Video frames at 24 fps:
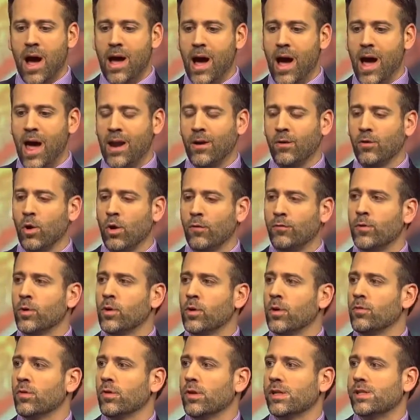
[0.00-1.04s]
I don't know if you
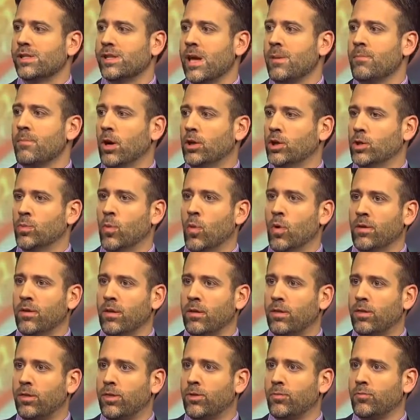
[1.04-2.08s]
can really say much more
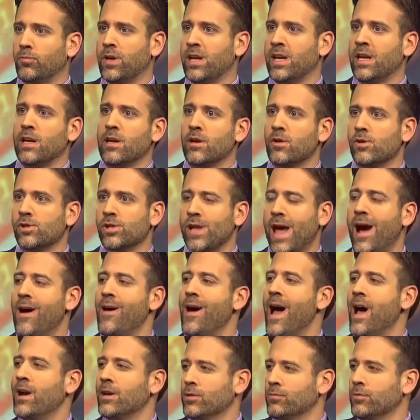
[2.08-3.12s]
than 3 years
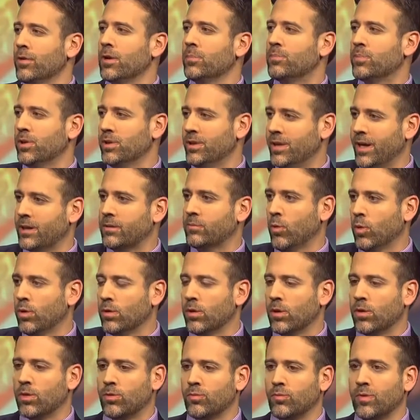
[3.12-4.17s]
out. How do you really predict
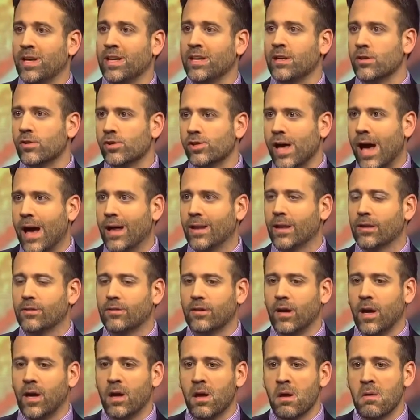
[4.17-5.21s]
more than 3 years out,
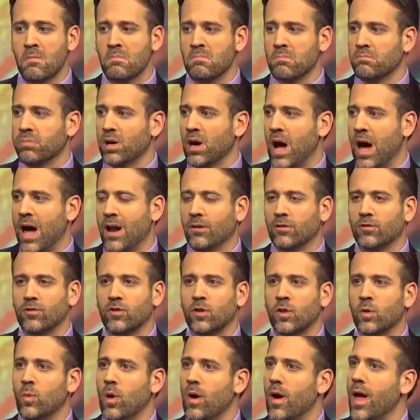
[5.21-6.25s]
let's say? But I don't
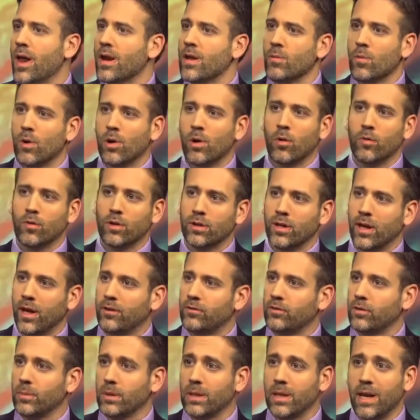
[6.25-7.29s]
see where anyone
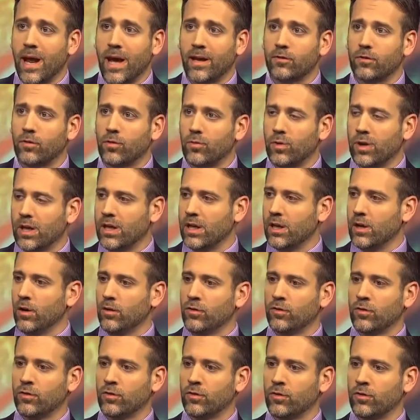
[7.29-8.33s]
overtakes him in the next 3
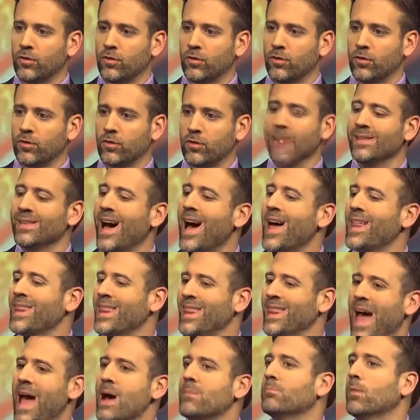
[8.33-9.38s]
years. He's
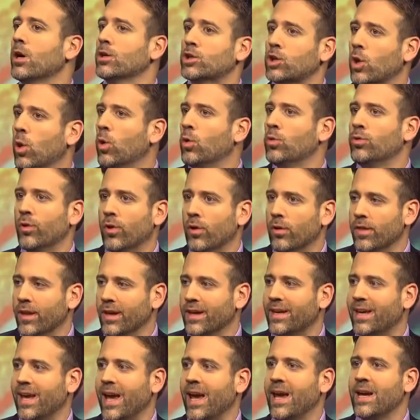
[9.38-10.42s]
not that much older
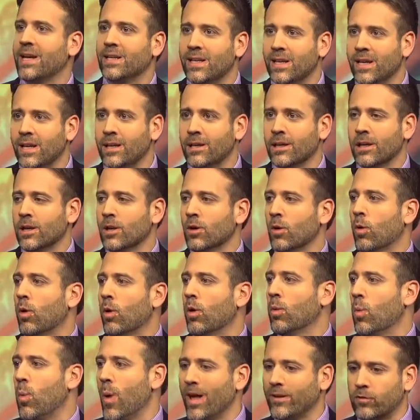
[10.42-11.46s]
than KD
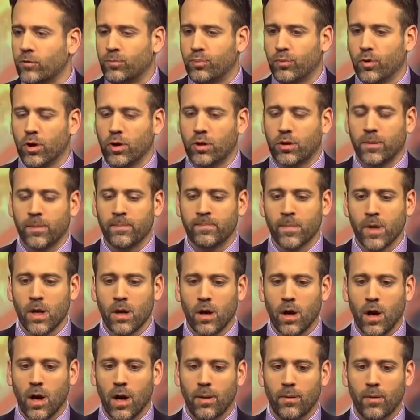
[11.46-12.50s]
or Westbrook
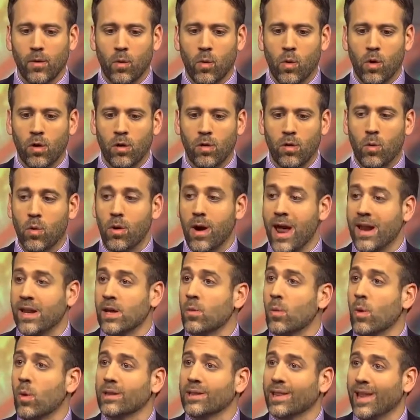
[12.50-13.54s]
or
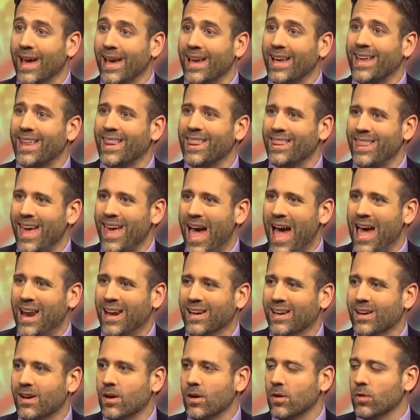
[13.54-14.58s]
anyone like that,
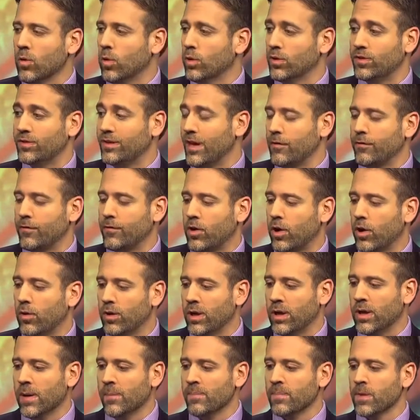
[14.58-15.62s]
or Steph
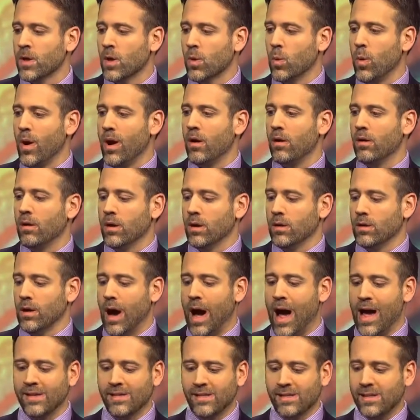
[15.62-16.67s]
Curry, where
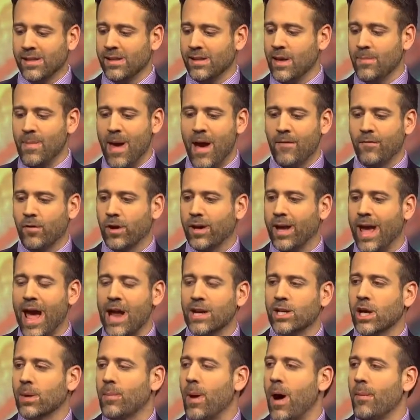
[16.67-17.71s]
I see them ever
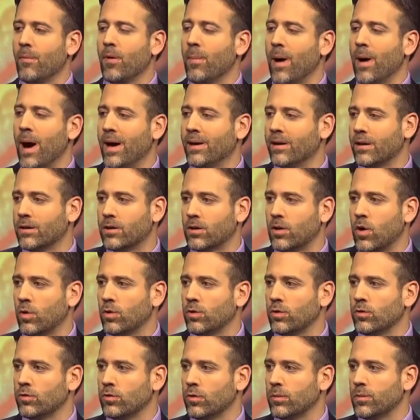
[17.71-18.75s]
catching him. I'm reminded to go
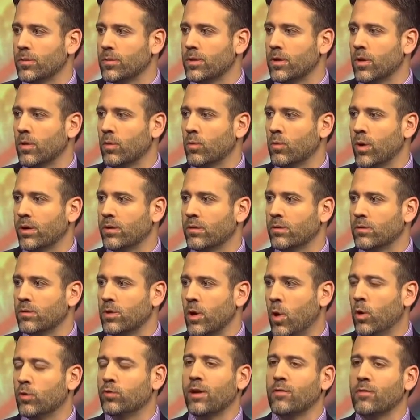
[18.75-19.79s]
use it, you know, when
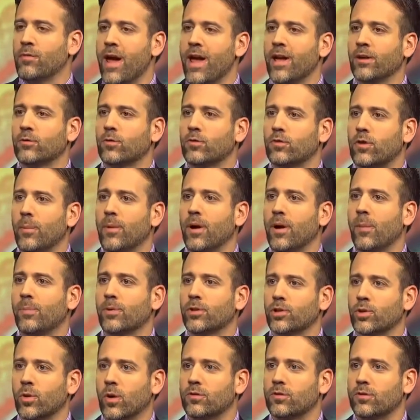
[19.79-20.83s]
Jose Reyes was coming up
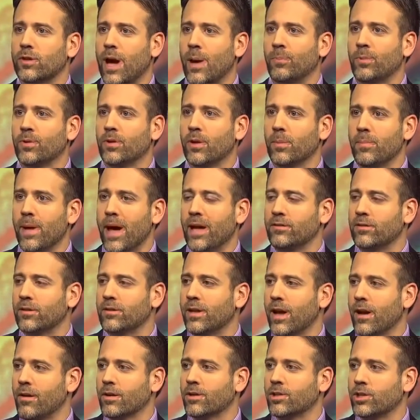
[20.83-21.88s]
at shortstop with the Mets
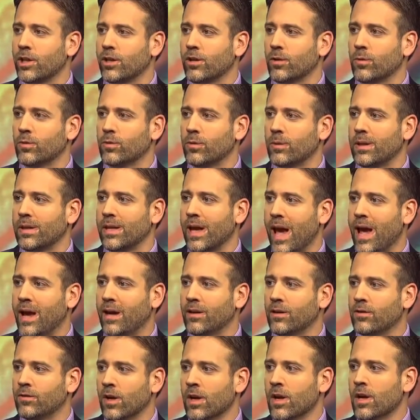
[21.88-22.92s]
and Derek Jeter was with the
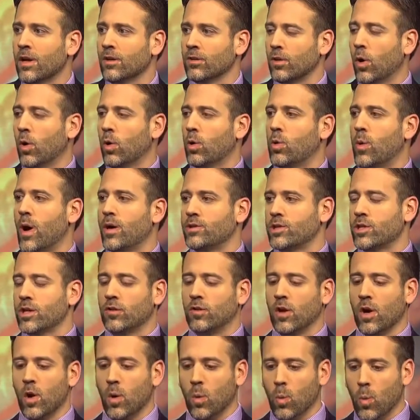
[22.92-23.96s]
Yankees. The whole question
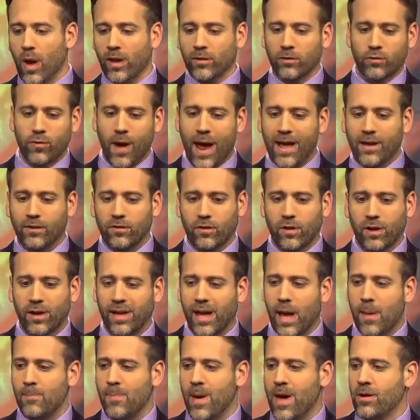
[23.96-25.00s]
is, when's Reyes going to
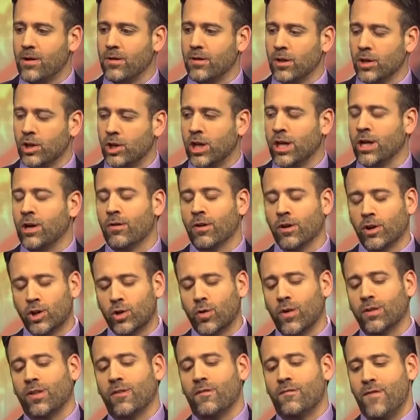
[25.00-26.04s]
get better than Jeter? And
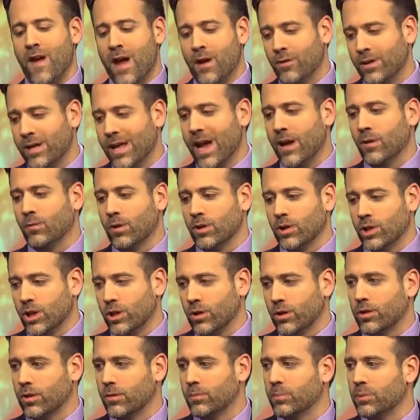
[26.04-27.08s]
sure, at the very end, when
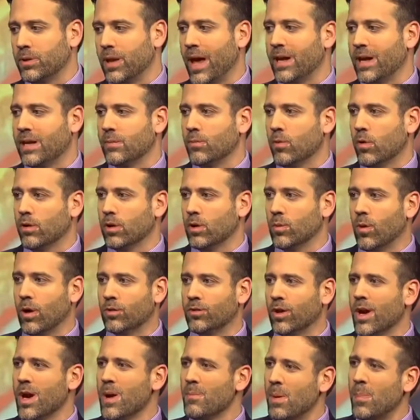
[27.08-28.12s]
Jeter couldn't play anymore, he
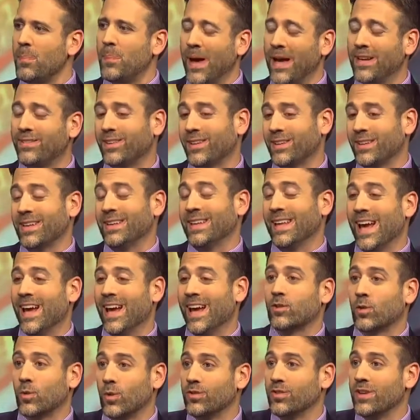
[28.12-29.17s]
was. But basically, the
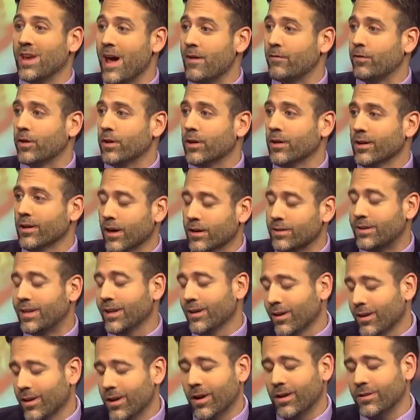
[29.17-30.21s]
answer was never.
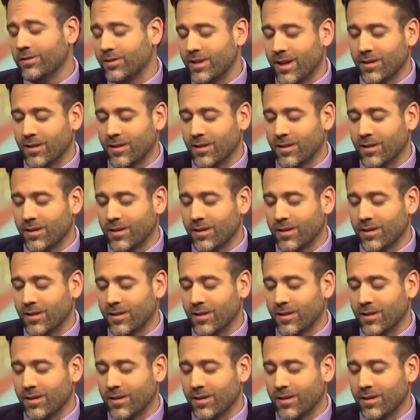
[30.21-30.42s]
Until